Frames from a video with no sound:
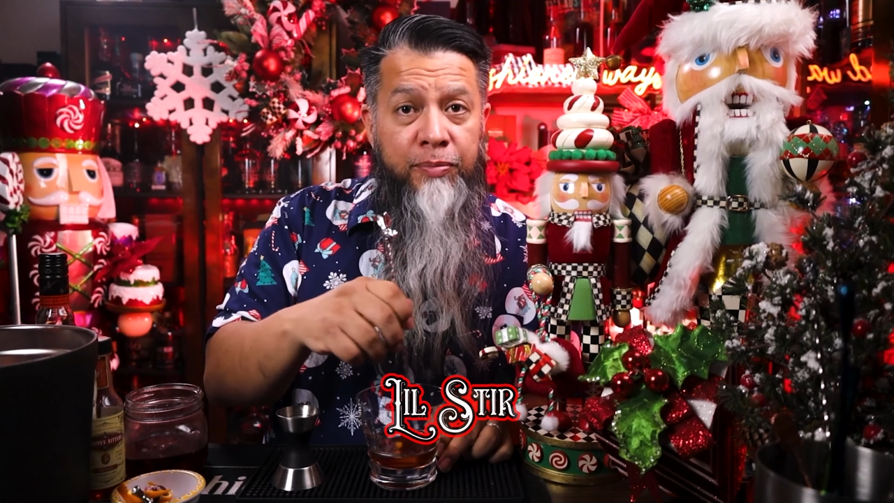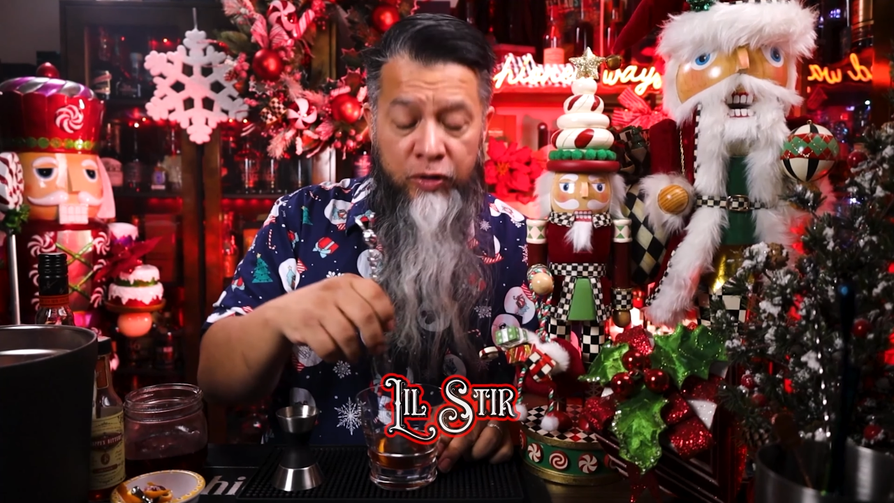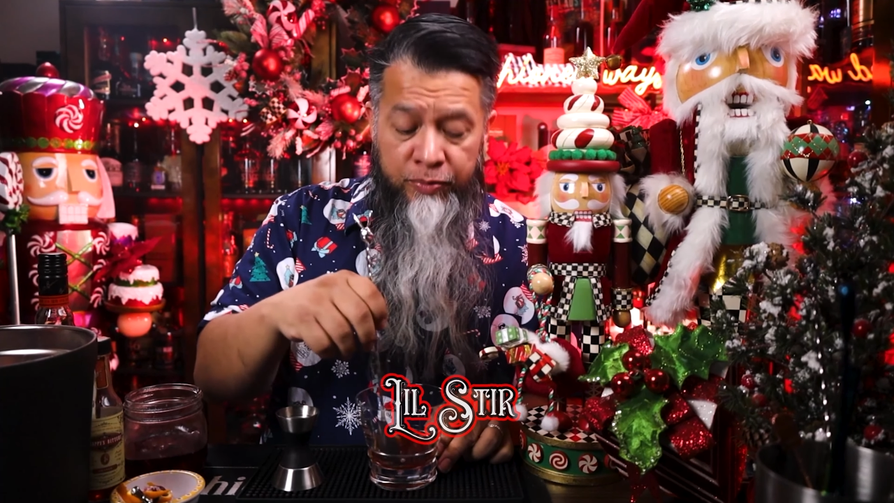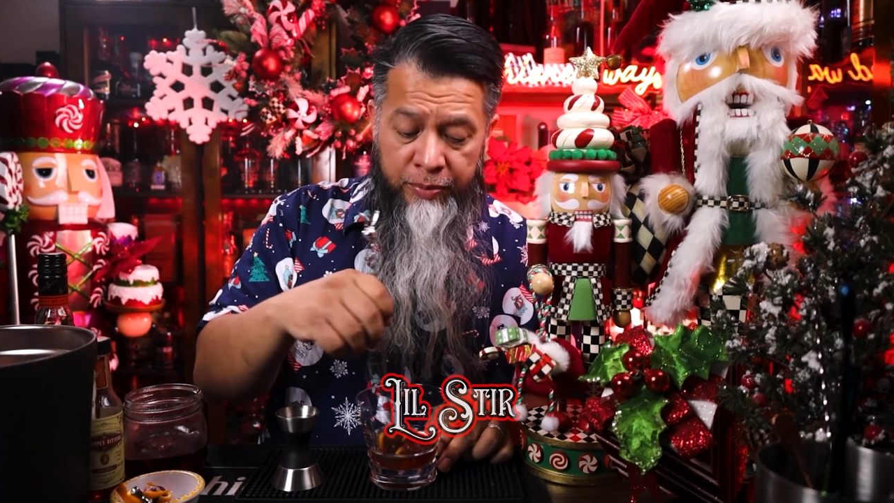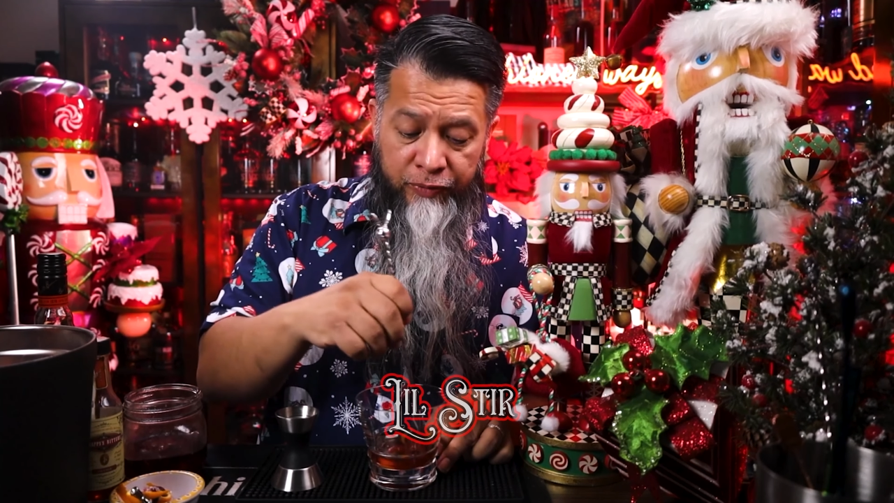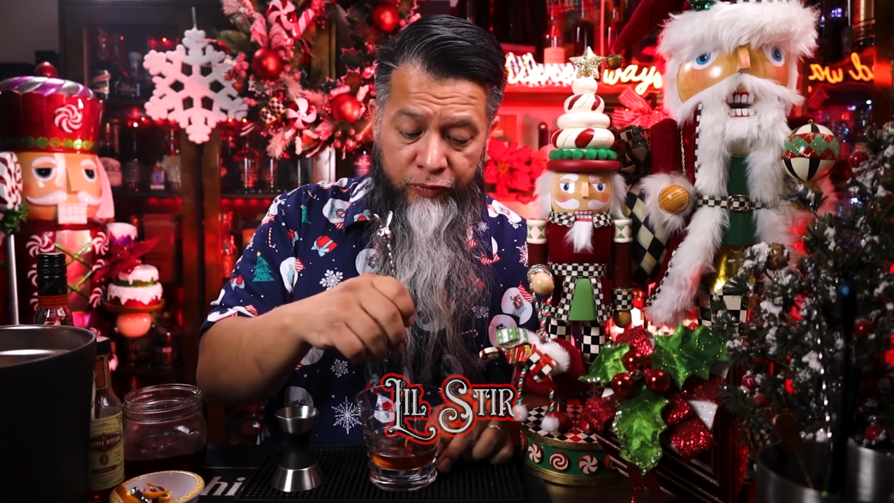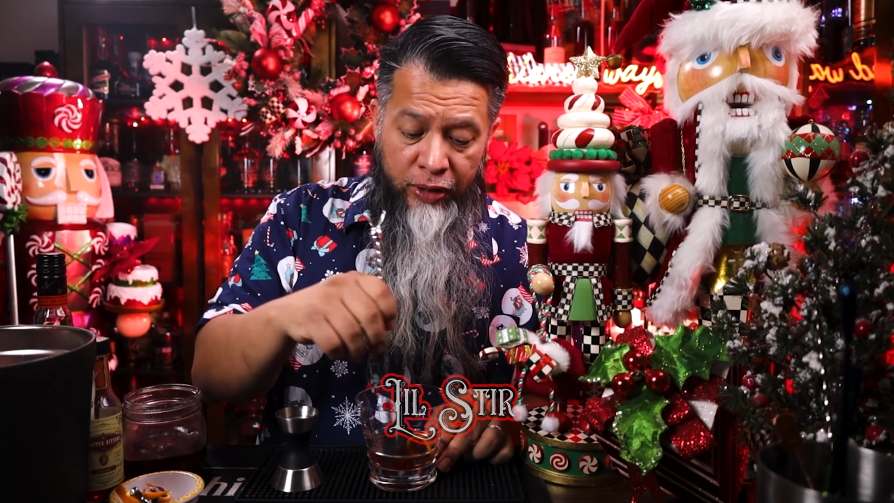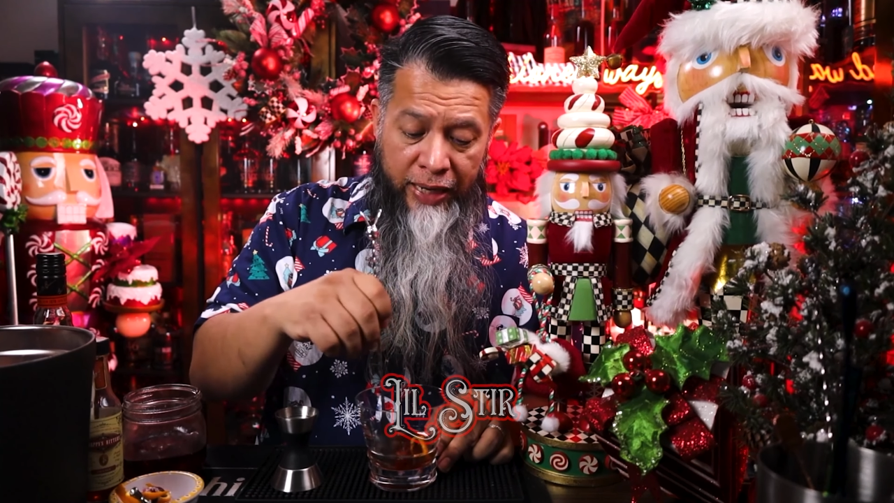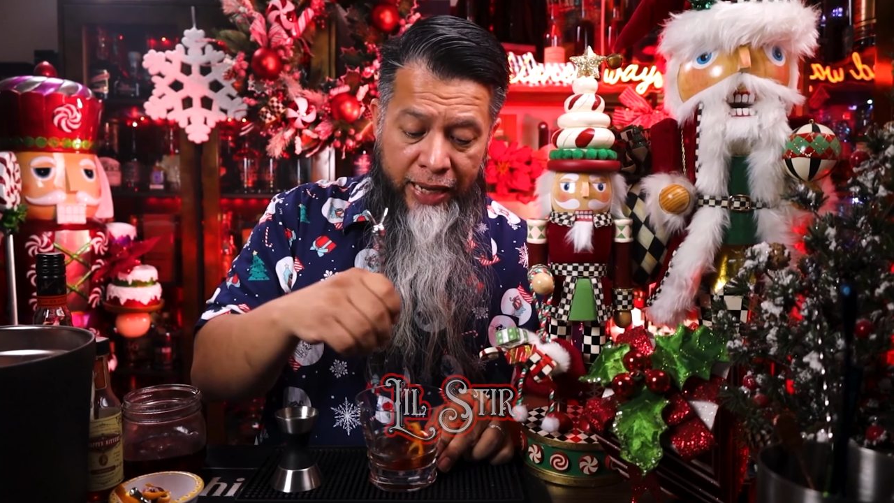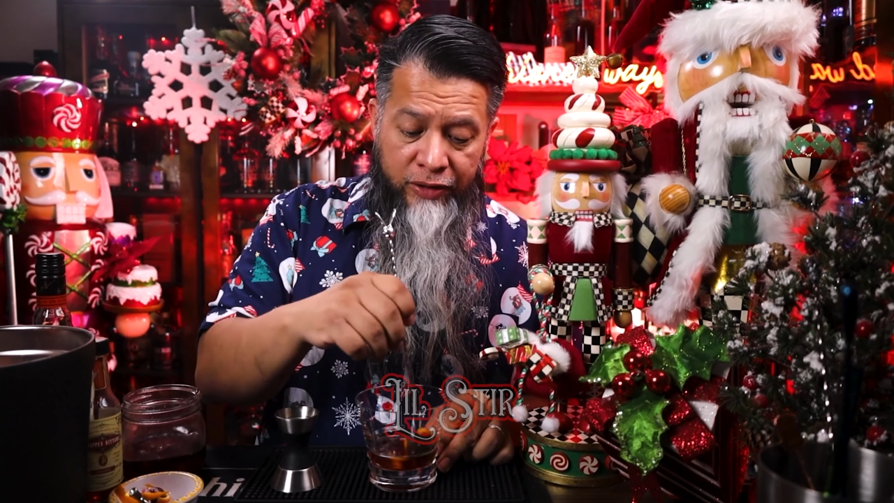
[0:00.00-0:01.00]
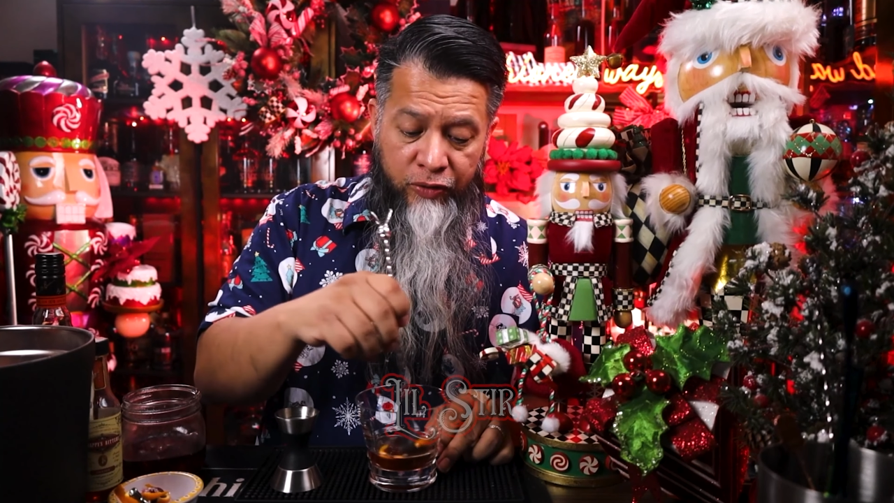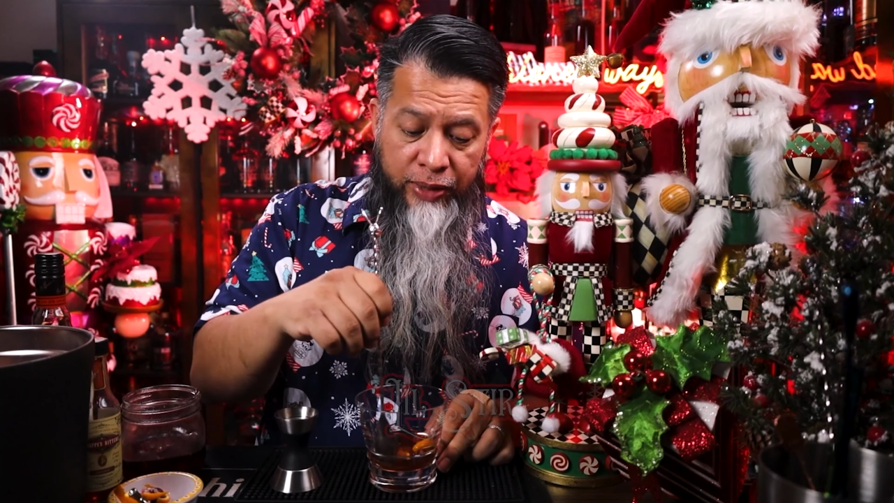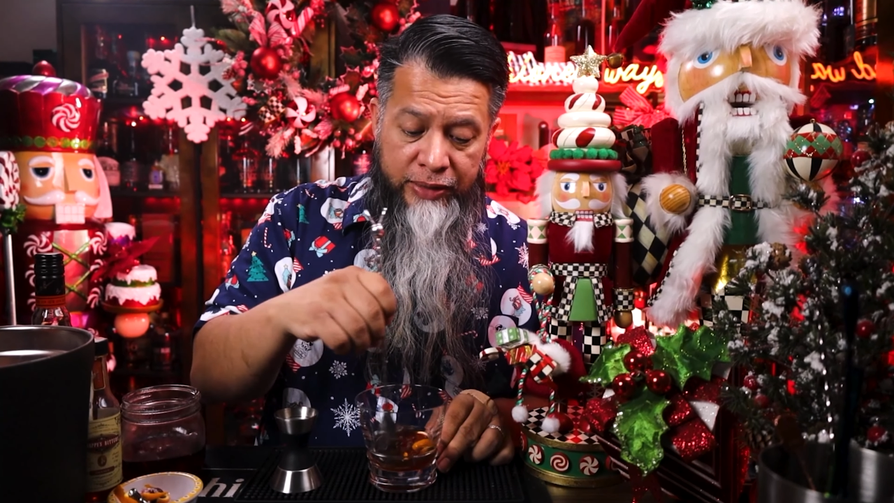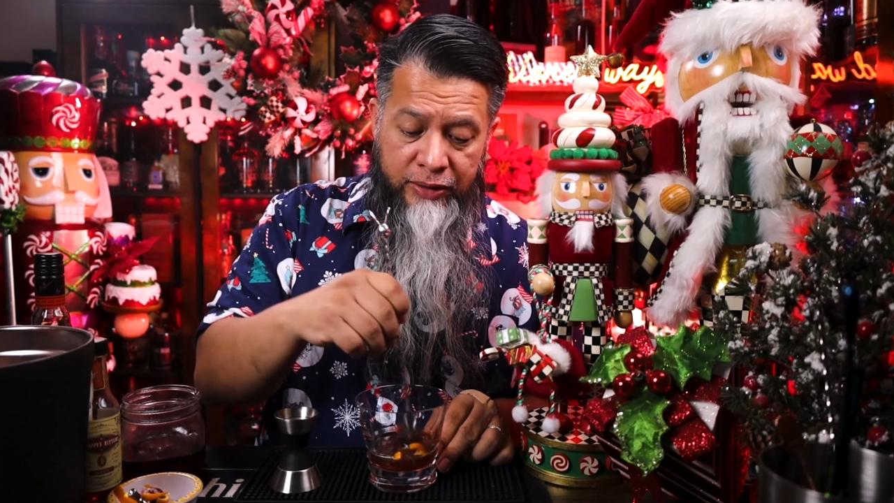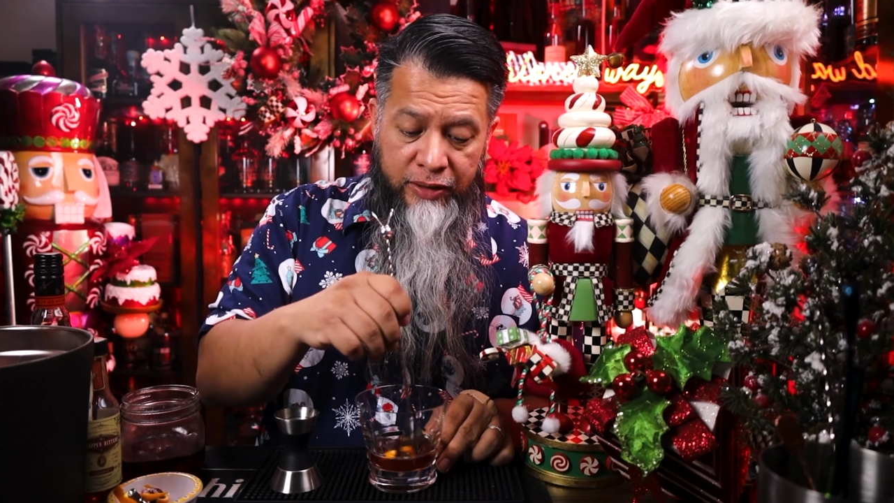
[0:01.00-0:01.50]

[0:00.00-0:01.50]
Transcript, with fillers: up a little bit before adding the rest of the